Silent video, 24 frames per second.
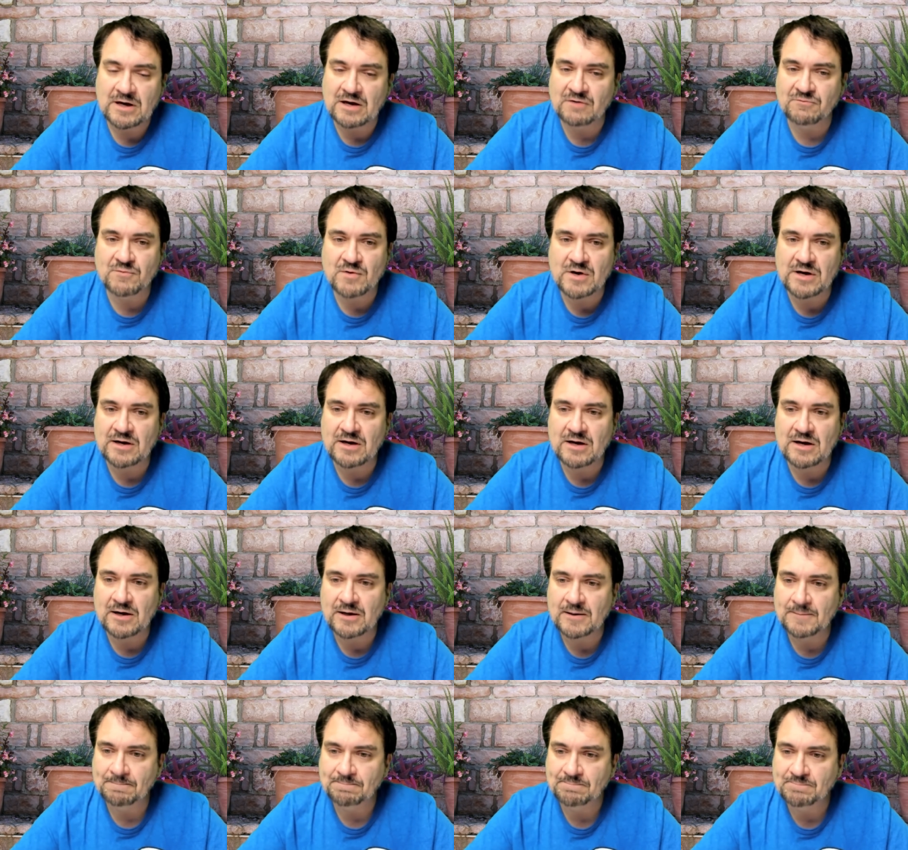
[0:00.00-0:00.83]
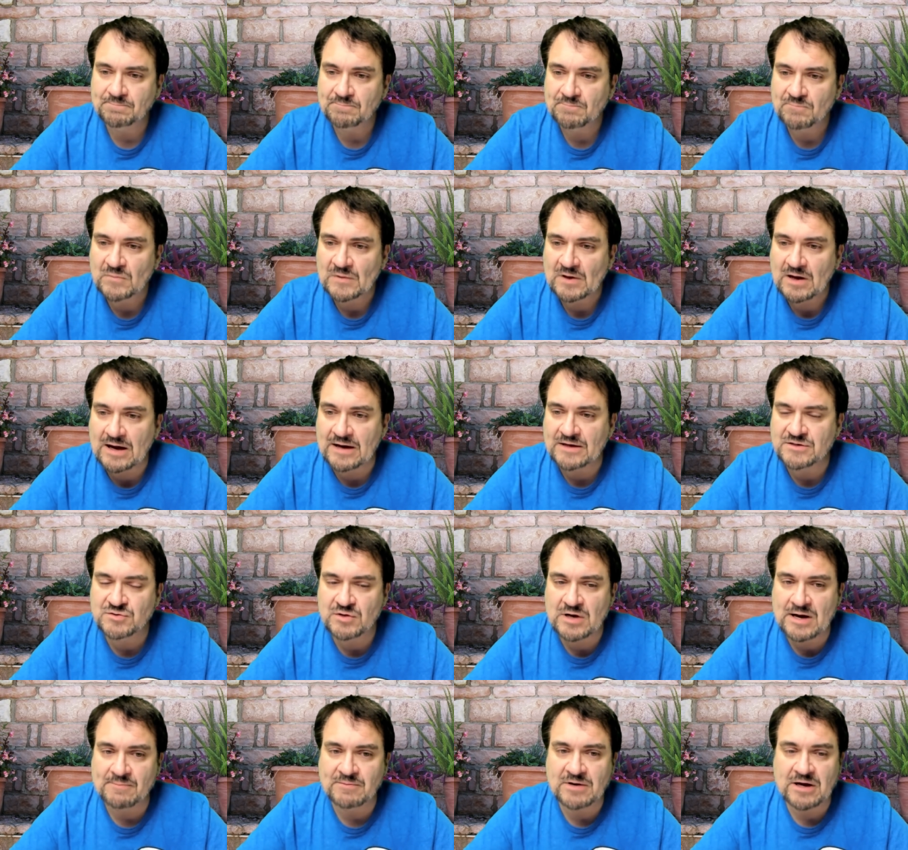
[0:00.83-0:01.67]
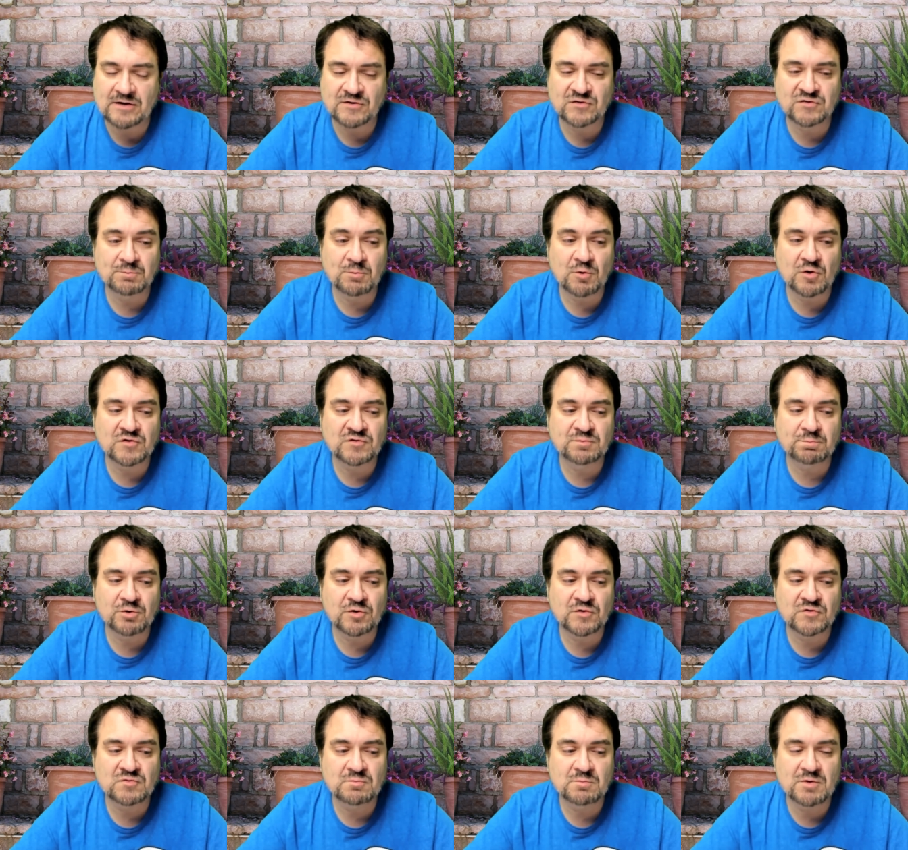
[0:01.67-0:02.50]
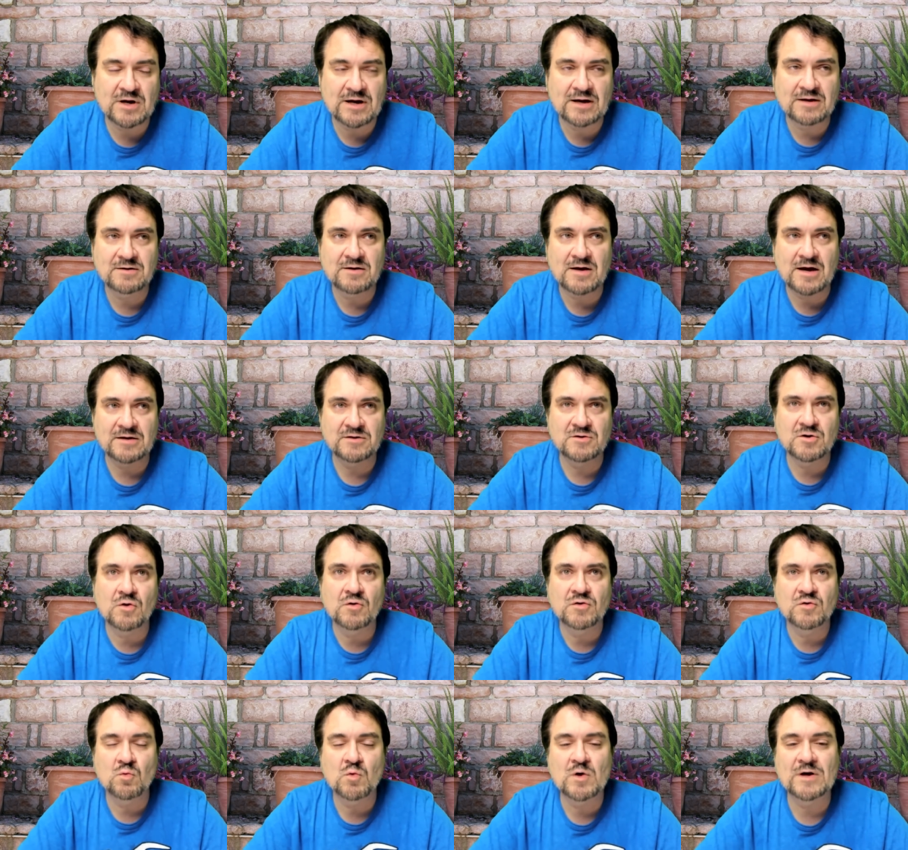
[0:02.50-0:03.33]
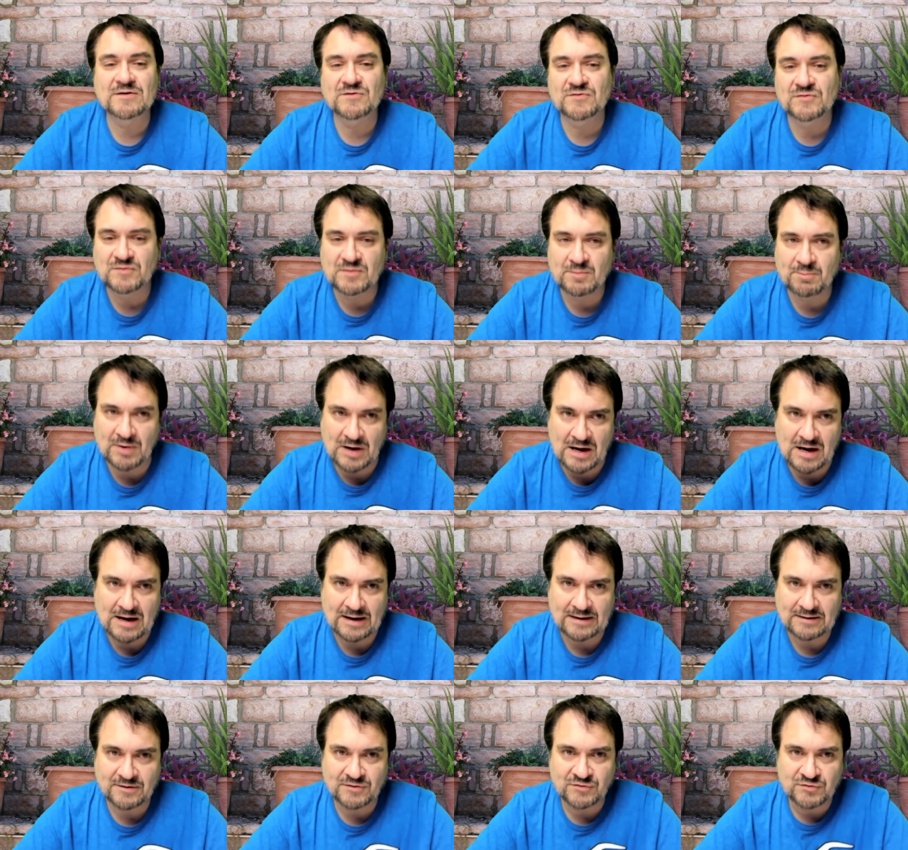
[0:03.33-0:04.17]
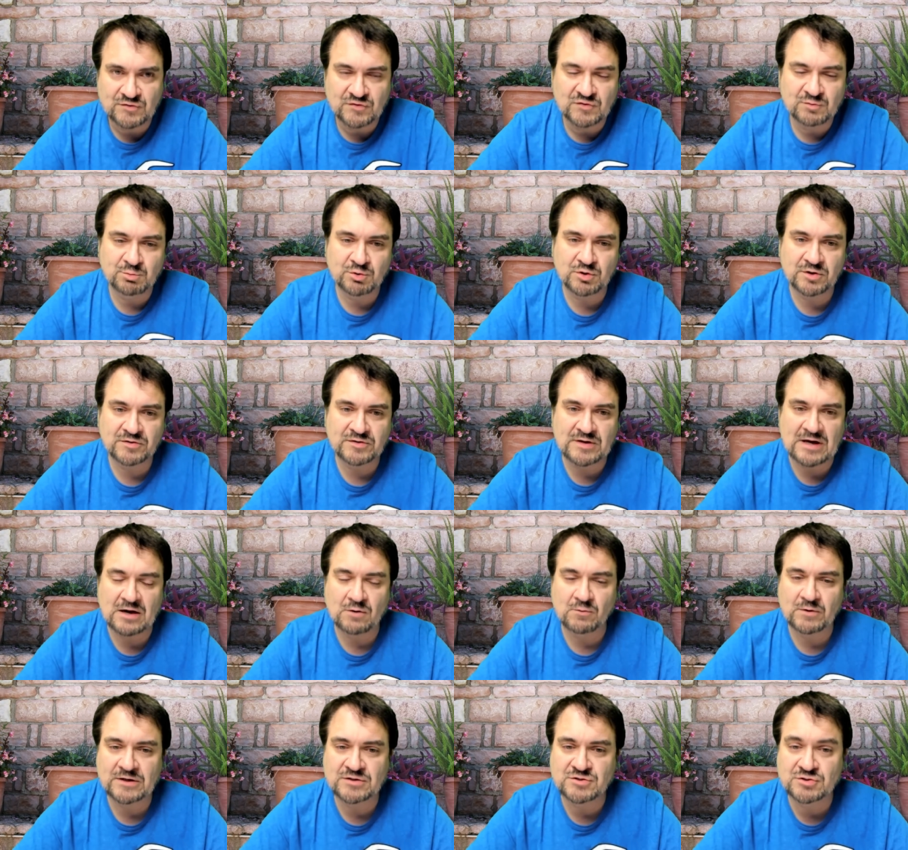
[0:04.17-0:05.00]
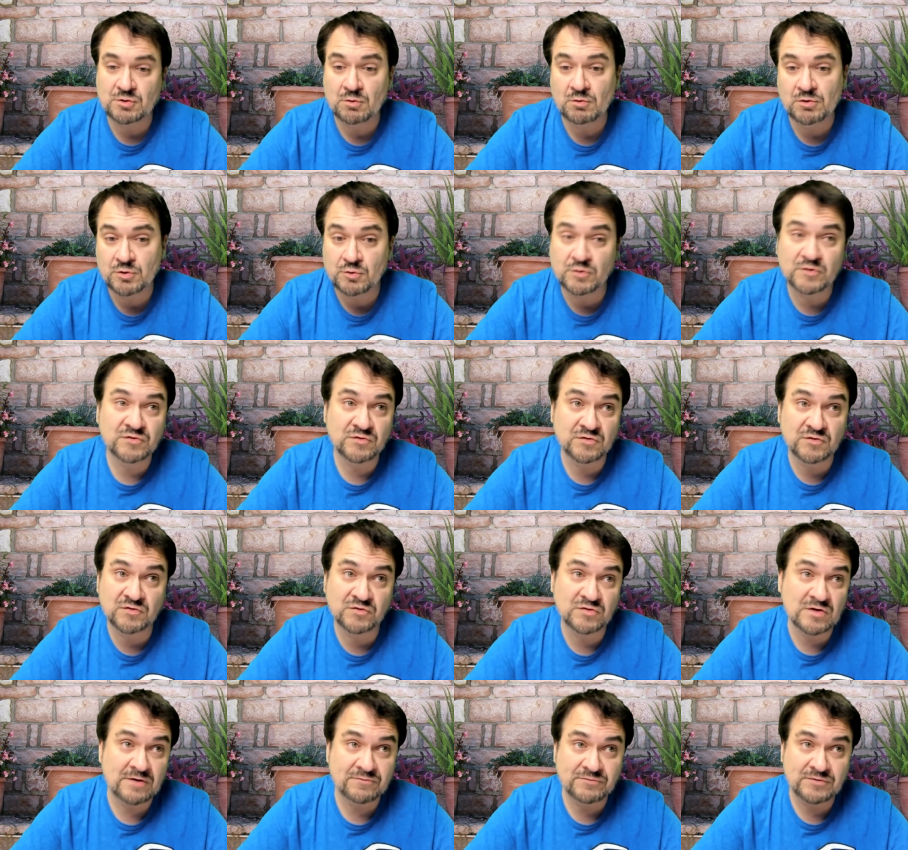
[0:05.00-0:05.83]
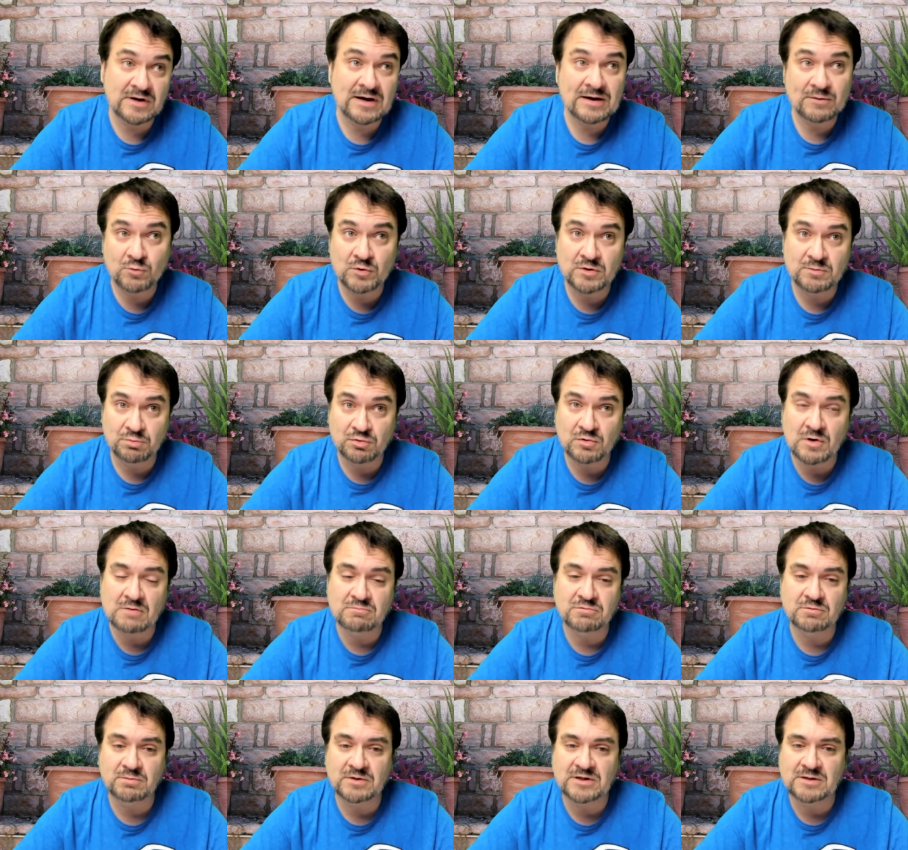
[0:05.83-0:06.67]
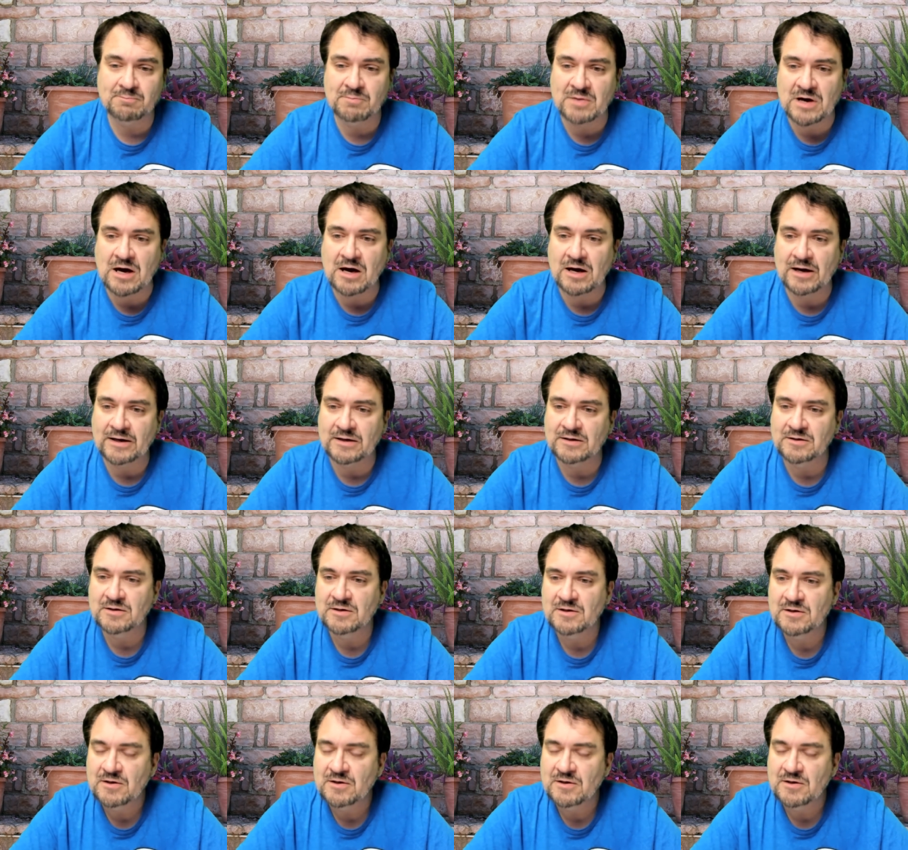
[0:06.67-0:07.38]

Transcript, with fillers: FYI, I, am not a sports person, but I, I know the ones to buy. Let's just put it that way. Joe Louis is stuff that I would probably buy.